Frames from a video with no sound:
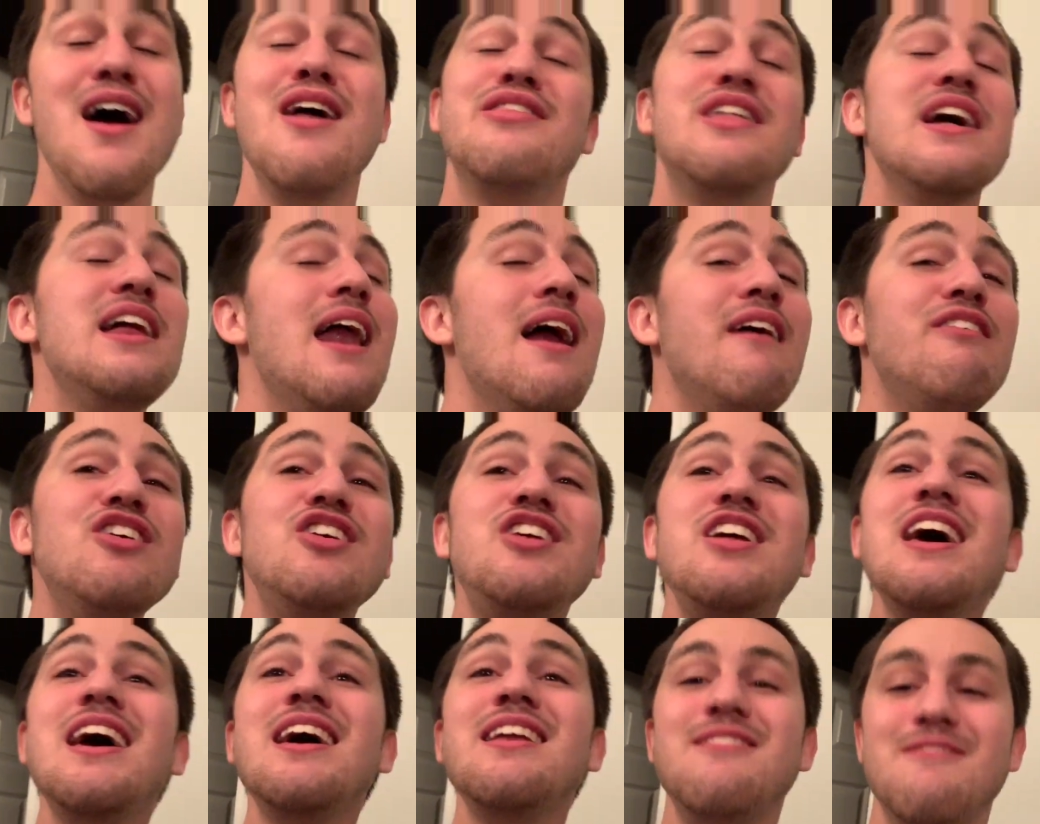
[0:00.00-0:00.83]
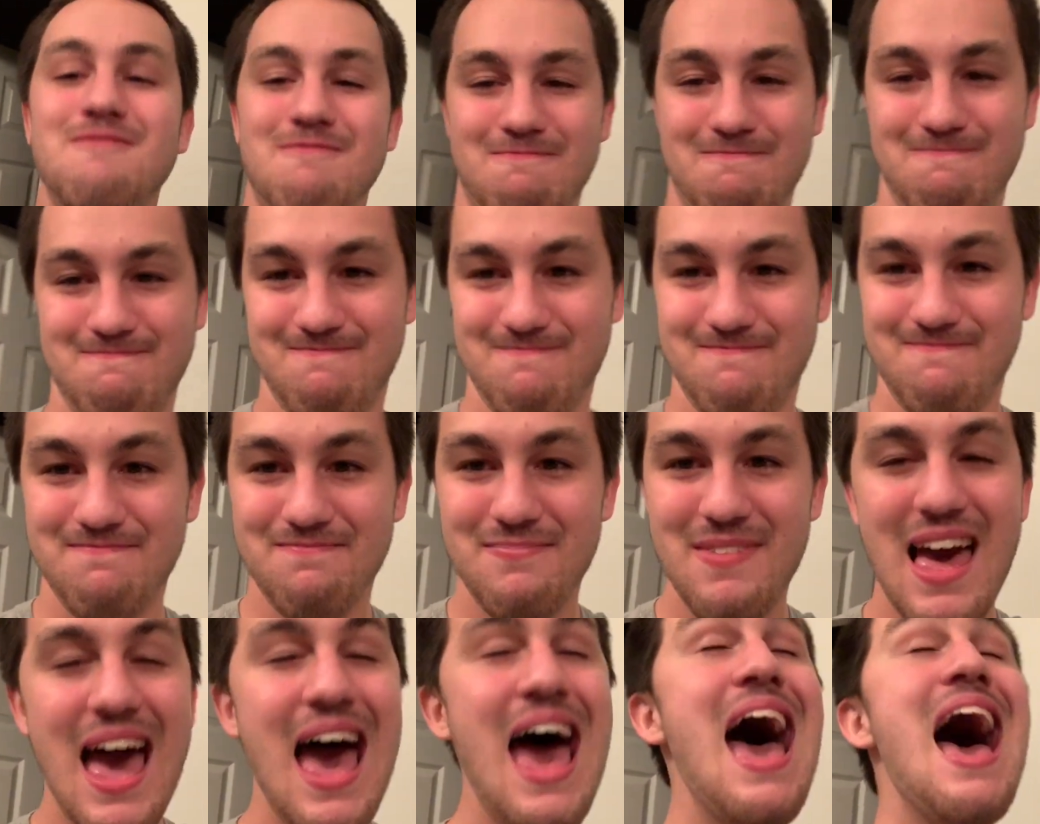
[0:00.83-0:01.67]
They never did.
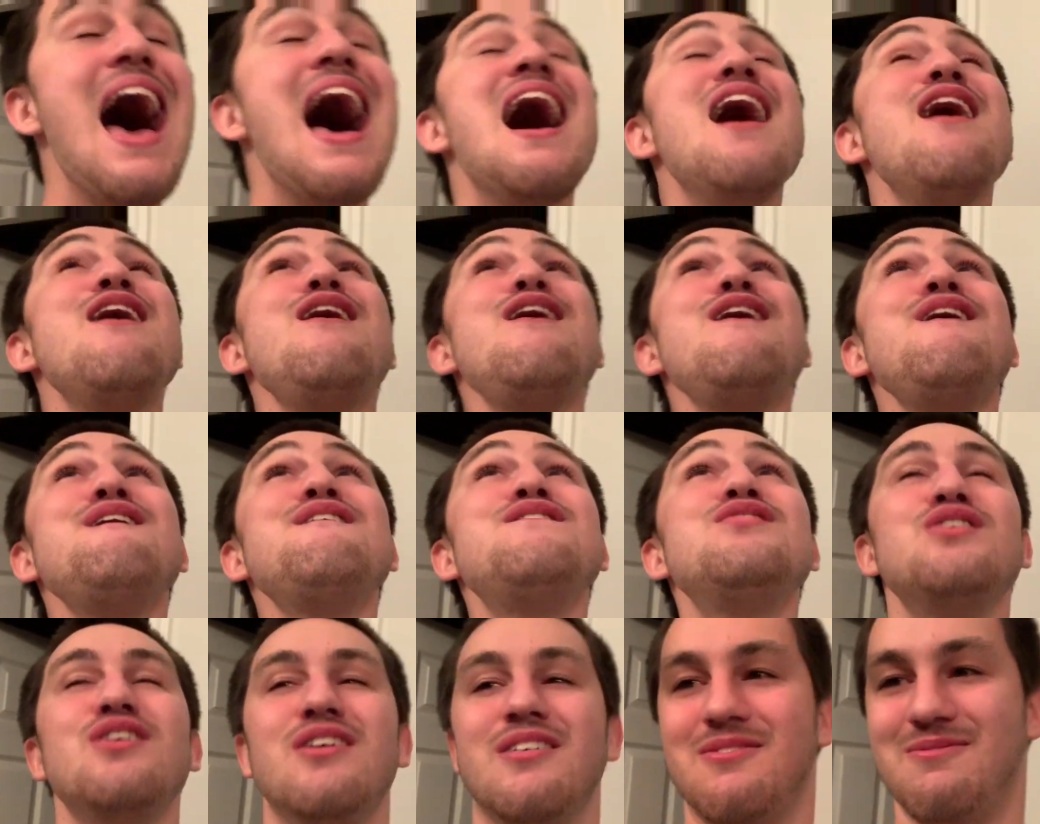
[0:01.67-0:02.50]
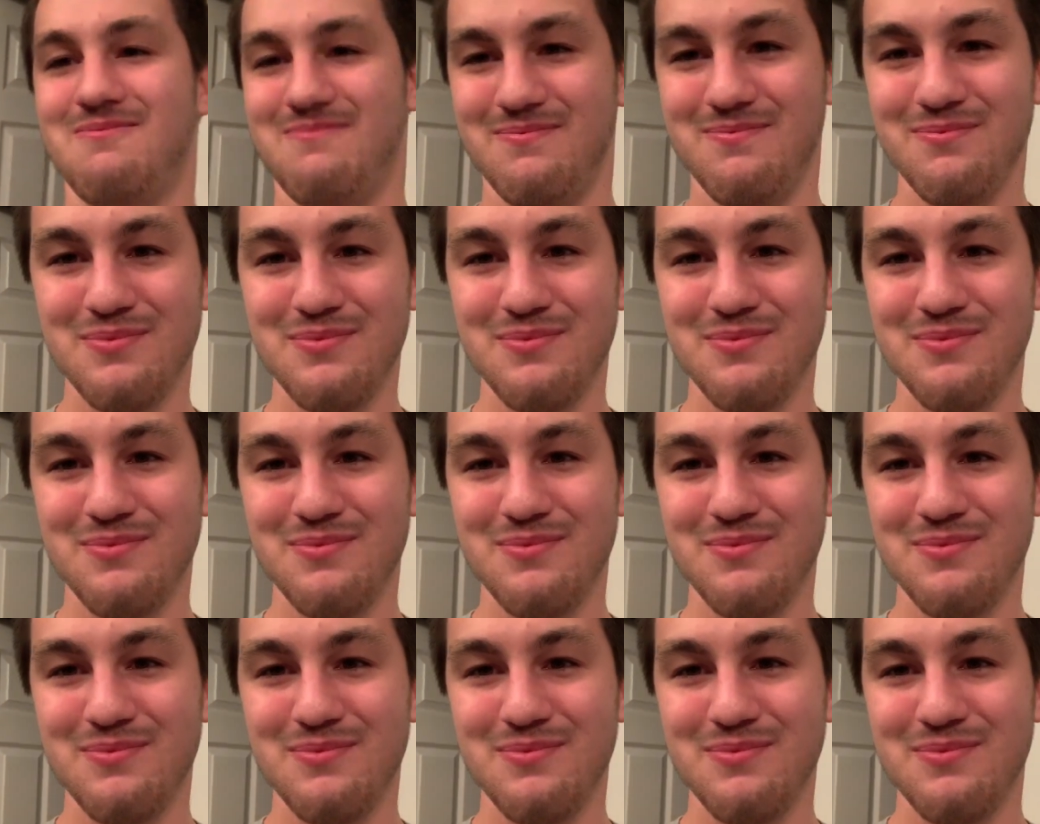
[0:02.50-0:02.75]
Ever.